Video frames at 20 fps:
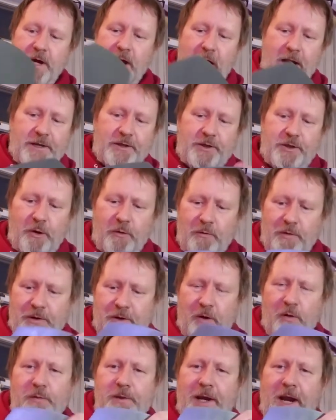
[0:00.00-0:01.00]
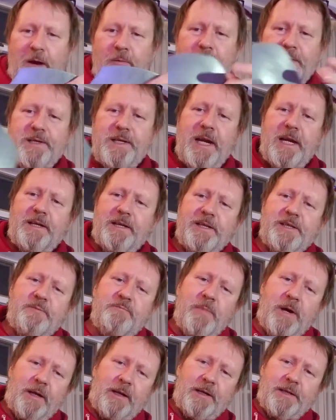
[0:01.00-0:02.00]
I don't know that I would take this
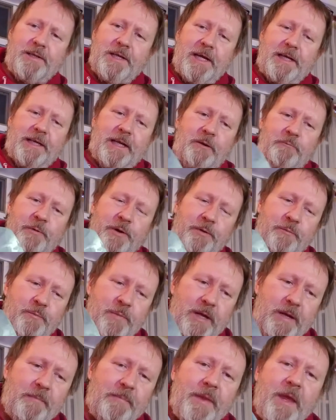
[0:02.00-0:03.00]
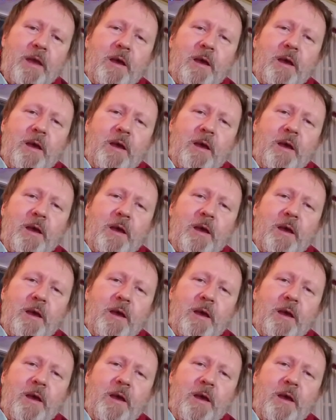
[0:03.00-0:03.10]
metal detecting with me,